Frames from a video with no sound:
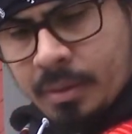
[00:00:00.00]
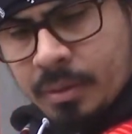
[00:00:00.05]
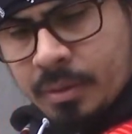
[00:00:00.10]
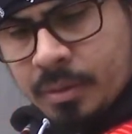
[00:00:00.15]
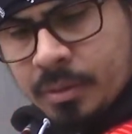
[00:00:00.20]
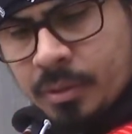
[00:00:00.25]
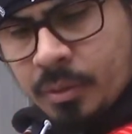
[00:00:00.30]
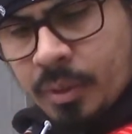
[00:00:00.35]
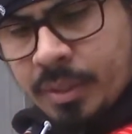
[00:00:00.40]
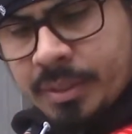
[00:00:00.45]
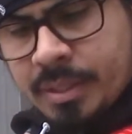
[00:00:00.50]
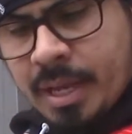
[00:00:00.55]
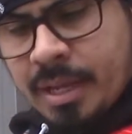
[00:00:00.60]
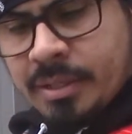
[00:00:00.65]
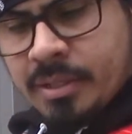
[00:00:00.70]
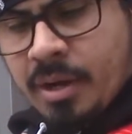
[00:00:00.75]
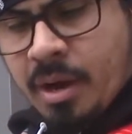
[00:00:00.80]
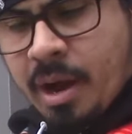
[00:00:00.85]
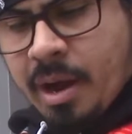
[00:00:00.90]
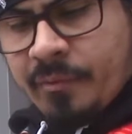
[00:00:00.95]
So it
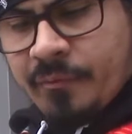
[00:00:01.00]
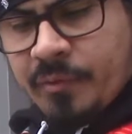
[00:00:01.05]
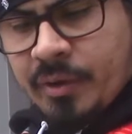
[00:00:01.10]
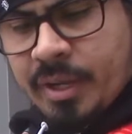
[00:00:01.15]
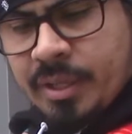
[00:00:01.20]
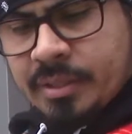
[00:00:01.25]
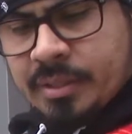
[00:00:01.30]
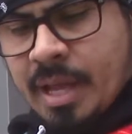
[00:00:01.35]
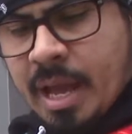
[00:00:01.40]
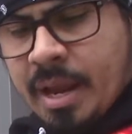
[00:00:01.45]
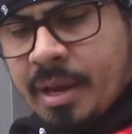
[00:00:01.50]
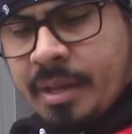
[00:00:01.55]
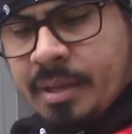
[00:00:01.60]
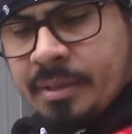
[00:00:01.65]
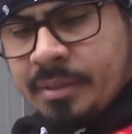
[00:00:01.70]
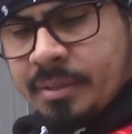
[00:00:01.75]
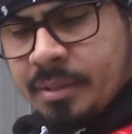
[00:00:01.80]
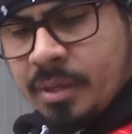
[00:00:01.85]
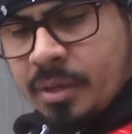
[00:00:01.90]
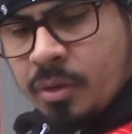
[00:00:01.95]
says confidence that
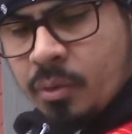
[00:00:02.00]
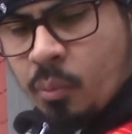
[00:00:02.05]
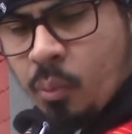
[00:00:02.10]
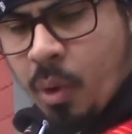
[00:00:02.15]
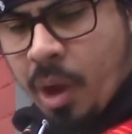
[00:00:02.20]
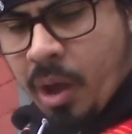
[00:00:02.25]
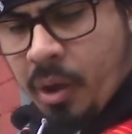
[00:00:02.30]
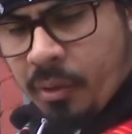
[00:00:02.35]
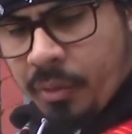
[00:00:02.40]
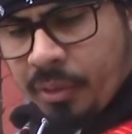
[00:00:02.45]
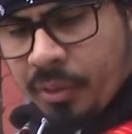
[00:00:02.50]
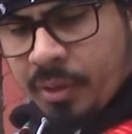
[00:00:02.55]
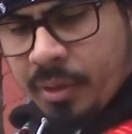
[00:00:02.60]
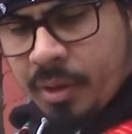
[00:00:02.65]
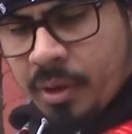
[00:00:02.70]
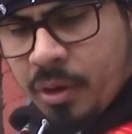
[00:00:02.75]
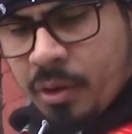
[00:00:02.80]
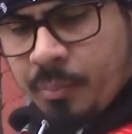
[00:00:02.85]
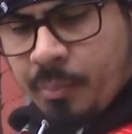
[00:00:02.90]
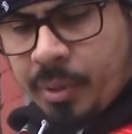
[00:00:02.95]
is wealth
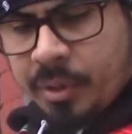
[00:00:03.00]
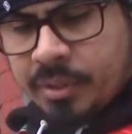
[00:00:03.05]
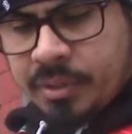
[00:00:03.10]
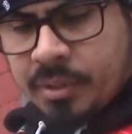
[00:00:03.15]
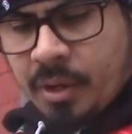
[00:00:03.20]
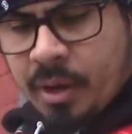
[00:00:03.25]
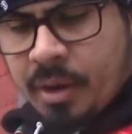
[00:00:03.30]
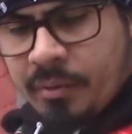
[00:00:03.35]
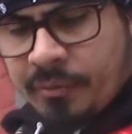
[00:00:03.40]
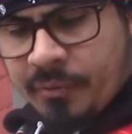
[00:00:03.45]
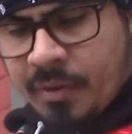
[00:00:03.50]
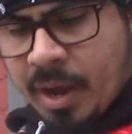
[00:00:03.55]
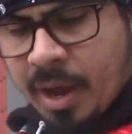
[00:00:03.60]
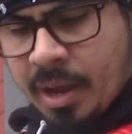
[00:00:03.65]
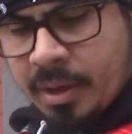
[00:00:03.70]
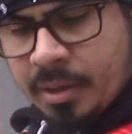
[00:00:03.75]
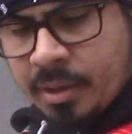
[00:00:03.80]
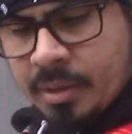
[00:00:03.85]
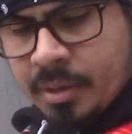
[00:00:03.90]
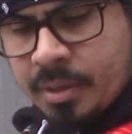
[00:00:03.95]
or
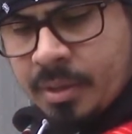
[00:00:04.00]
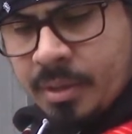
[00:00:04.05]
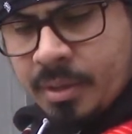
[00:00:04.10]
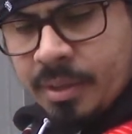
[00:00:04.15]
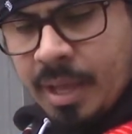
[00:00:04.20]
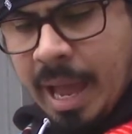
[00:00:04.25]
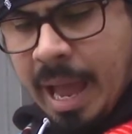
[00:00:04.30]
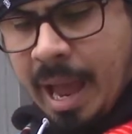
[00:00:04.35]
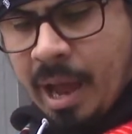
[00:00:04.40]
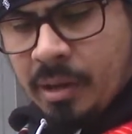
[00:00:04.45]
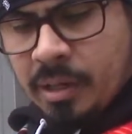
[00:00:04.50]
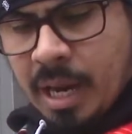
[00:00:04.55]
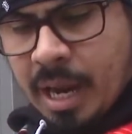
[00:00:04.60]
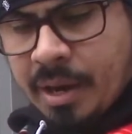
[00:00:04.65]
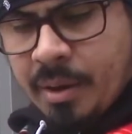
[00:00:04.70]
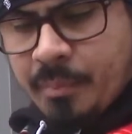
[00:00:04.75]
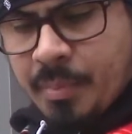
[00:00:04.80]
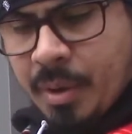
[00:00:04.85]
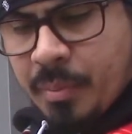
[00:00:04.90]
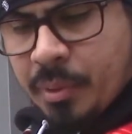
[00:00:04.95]
personified. The outline
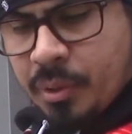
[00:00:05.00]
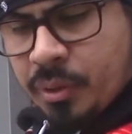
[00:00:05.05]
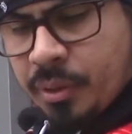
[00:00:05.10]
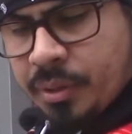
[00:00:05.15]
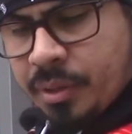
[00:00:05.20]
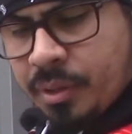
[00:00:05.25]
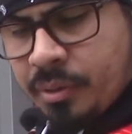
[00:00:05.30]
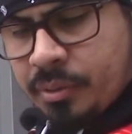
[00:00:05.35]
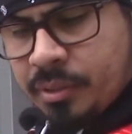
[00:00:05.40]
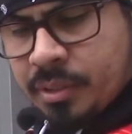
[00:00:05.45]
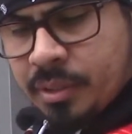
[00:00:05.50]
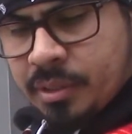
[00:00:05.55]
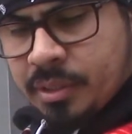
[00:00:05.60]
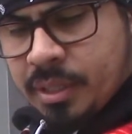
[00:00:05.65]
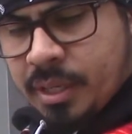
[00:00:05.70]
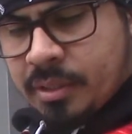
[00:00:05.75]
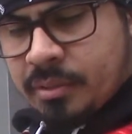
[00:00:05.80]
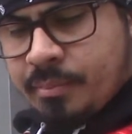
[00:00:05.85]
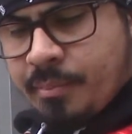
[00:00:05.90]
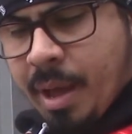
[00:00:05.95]
of biblical usage
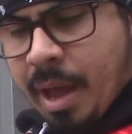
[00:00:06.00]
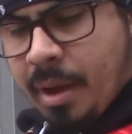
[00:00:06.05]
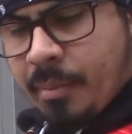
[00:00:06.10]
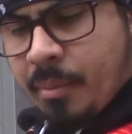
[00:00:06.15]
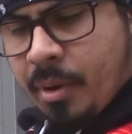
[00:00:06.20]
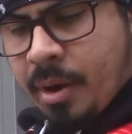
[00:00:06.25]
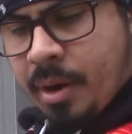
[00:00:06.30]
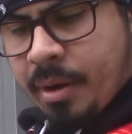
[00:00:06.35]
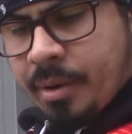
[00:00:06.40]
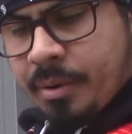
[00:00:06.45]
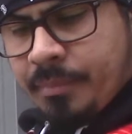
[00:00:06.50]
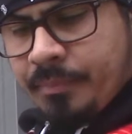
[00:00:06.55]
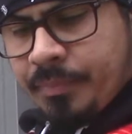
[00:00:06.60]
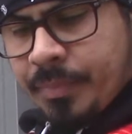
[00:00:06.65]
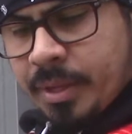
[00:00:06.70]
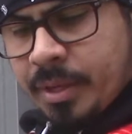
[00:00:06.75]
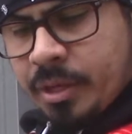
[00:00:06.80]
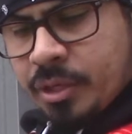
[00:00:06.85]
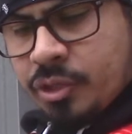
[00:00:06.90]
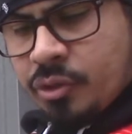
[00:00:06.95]
says mammon,
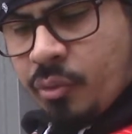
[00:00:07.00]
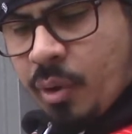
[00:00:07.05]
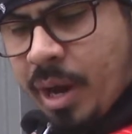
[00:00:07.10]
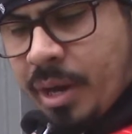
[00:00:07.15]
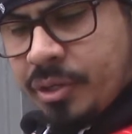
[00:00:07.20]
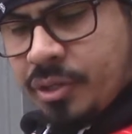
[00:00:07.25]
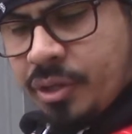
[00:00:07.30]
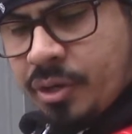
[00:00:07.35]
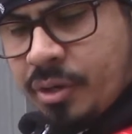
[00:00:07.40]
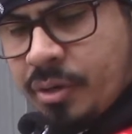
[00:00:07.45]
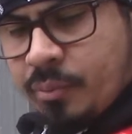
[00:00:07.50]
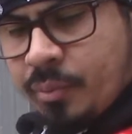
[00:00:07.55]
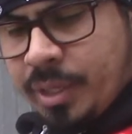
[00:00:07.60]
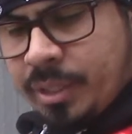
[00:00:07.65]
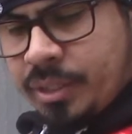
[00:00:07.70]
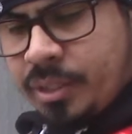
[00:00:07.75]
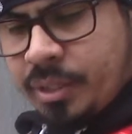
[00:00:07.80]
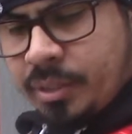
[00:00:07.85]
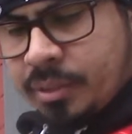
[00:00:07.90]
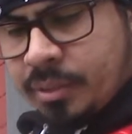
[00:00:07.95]
treasure,
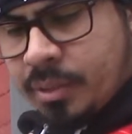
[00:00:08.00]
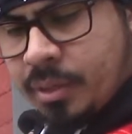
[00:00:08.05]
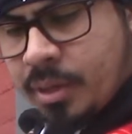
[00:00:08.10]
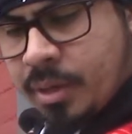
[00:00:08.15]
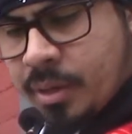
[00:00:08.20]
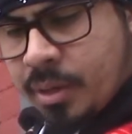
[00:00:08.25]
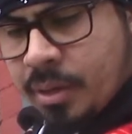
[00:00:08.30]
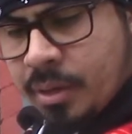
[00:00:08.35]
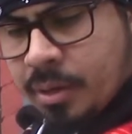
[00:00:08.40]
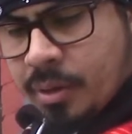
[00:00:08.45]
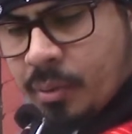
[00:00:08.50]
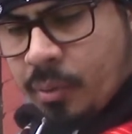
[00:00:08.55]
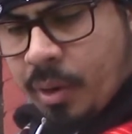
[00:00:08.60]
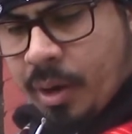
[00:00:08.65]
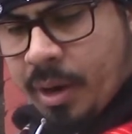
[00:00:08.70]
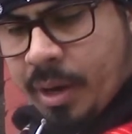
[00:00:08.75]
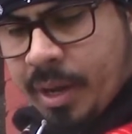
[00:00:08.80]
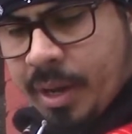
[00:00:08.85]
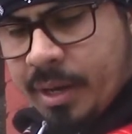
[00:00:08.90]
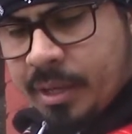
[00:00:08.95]
riches,
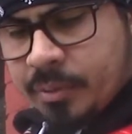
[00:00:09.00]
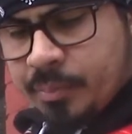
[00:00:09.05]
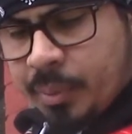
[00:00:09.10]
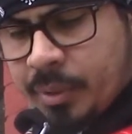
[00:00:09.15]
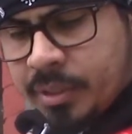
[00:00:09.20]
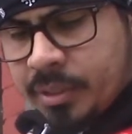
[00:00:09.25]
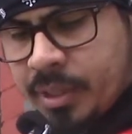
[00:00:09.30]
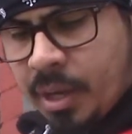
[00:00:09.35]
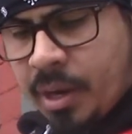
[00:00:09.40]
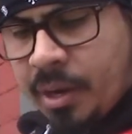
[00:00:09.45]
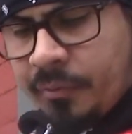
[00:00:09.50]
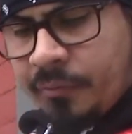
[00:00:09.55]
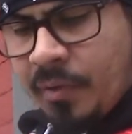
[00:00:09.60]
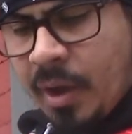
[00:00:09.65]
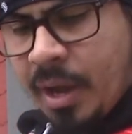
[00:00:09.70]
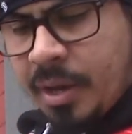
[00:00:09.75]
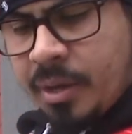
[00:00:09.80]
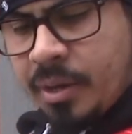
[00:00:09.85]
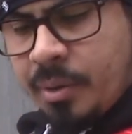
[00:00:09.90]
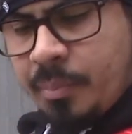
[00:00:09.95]
where it is
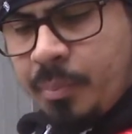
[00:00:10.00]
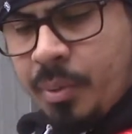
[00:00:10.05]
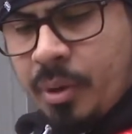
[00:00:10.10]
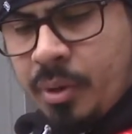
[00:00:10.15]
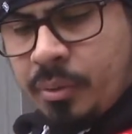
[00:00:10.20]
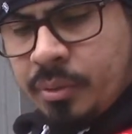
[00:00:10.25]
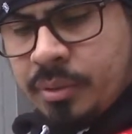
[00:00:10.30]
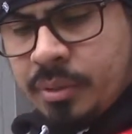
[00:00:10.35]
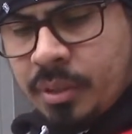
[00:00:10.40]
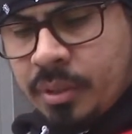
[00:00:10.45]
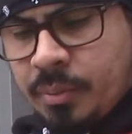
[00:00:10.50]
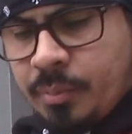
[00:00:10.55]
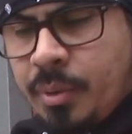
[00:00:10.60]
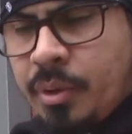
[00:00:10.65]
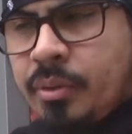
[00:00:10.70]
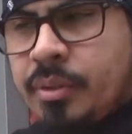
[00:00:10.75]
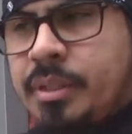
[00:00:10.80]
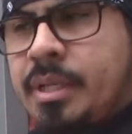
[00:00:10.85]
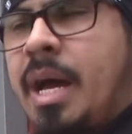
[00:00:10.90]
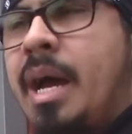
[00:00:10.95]
personified and opposed to the
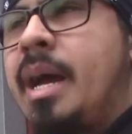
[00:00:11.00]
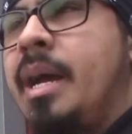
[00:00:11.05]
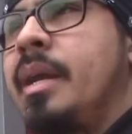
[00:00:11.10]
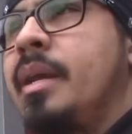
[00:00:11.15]
Most High.